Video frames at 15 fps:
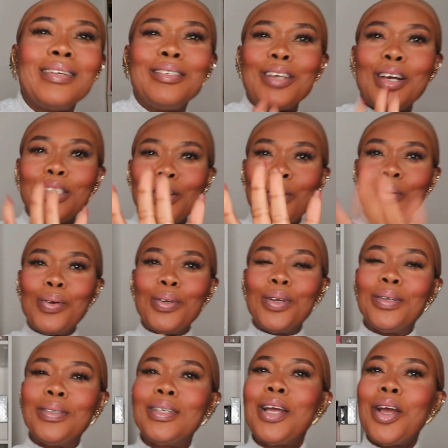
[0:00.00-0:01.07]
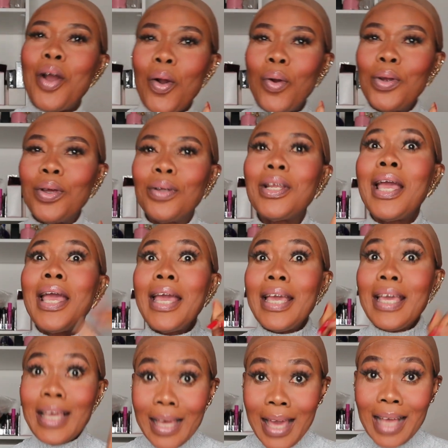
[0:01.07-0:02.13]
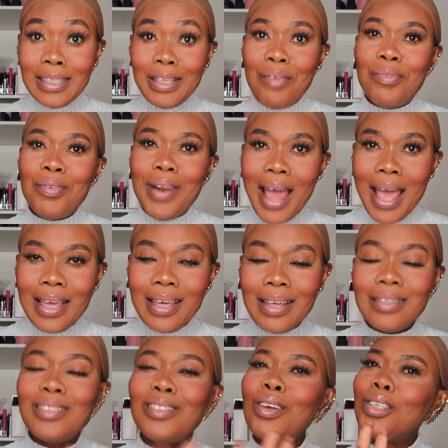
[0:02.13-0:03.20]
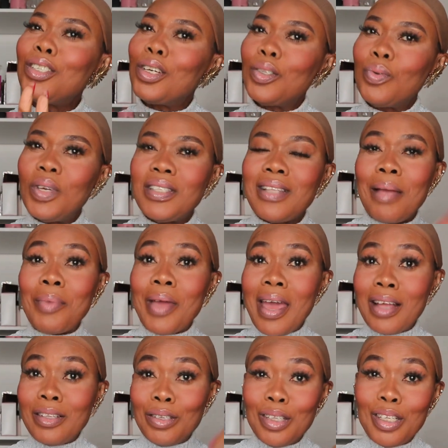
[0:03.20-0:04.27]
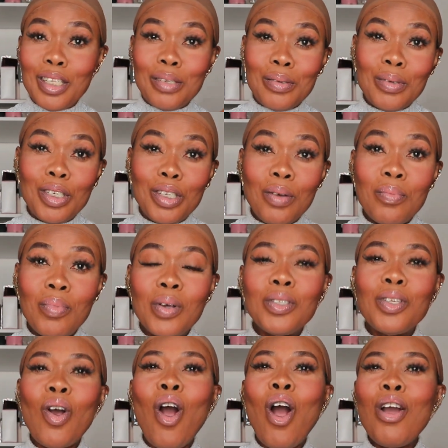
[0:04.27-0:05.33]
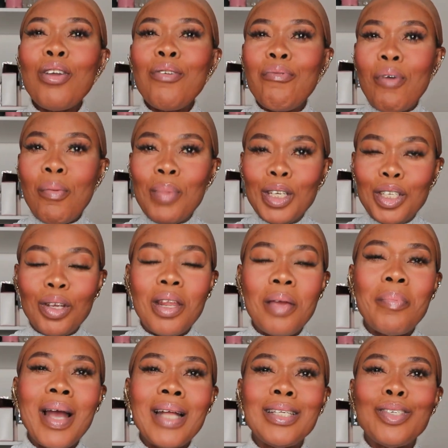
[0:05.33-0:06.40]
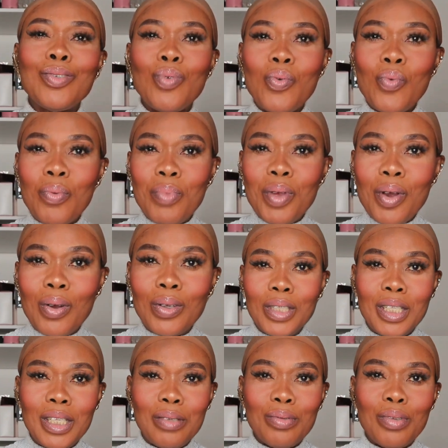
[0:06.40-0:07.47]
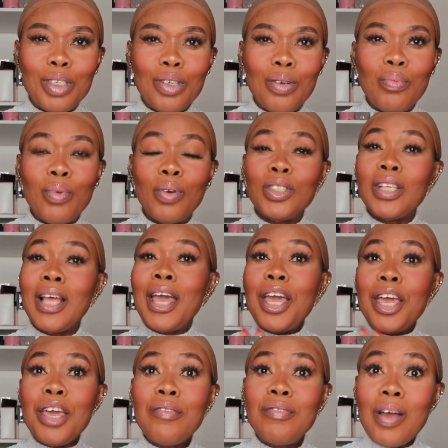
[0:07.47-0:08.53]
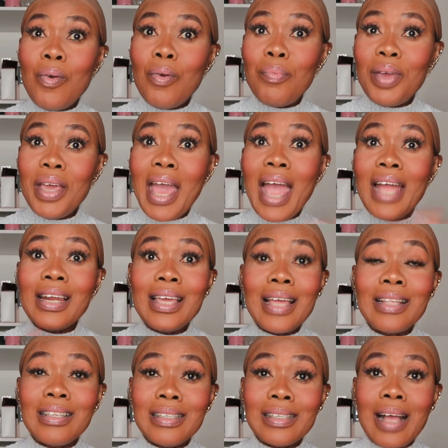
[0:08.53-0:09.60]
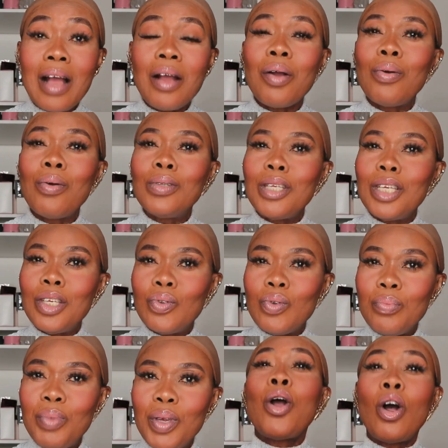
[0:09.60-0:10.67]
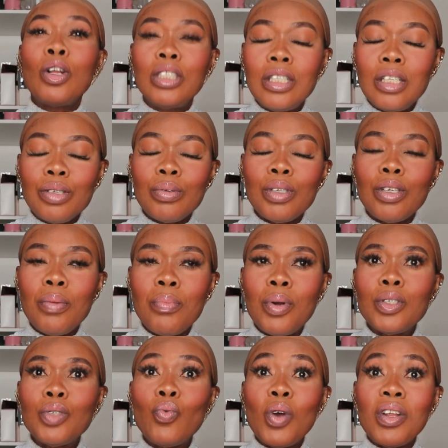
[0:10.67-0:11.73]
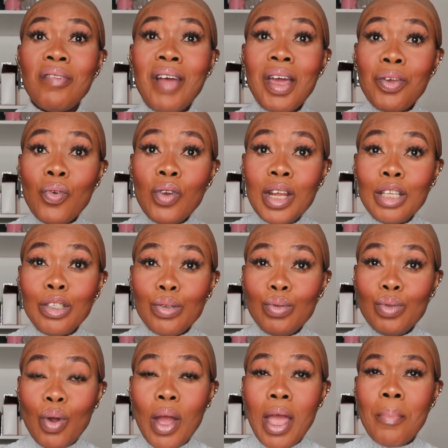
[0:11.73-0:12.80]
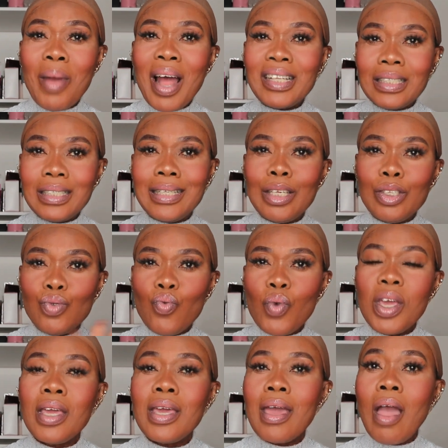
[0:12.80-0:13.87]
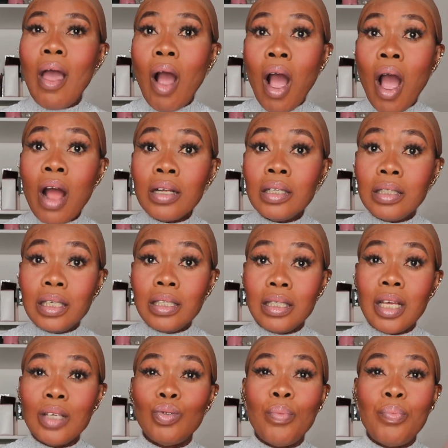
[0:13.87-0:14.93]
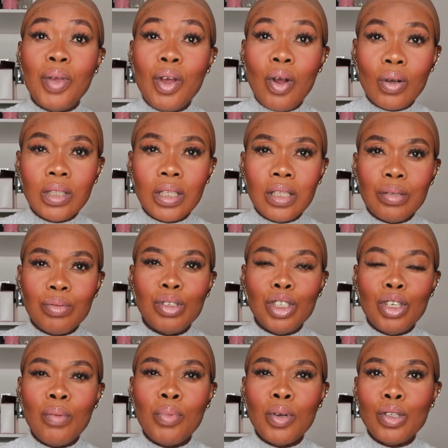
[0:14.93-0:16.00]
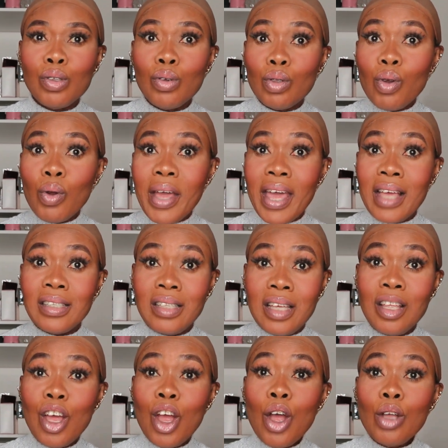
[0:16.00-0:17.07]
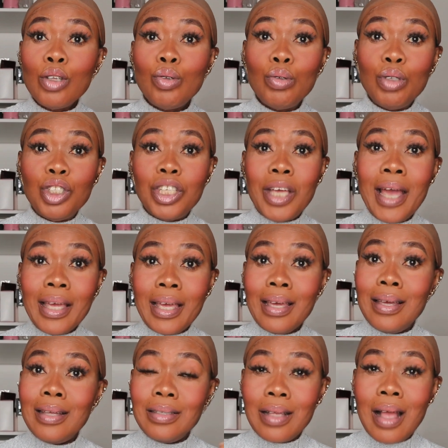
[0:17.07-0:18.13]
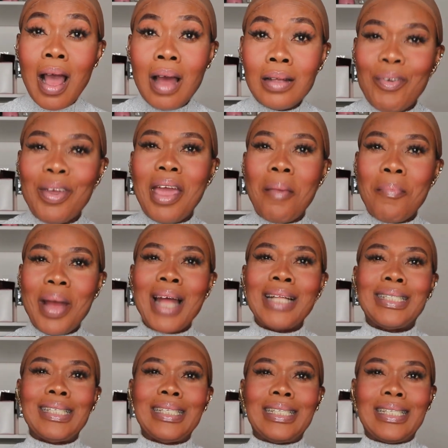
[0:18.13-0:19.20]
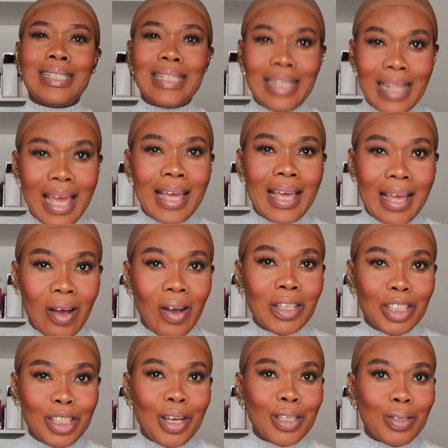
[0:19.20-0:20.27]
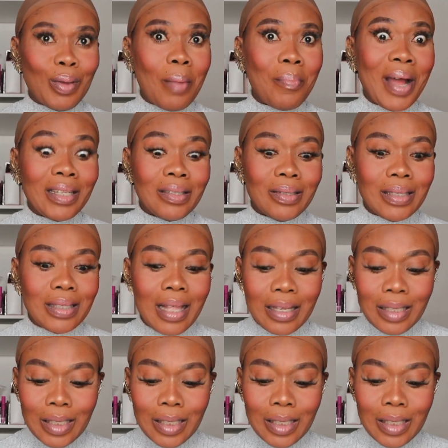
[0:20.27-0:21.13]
just hold on. In case if you like it, don't just waste time. Head to the description box. All information about this wig will be the description box. If there will be any discount code, it will be on the description box. Whatever you need to know about this wig, all details will be on the description box, so don't hesitate to check it out. We are about to slay, gorgeous. We are about to slay.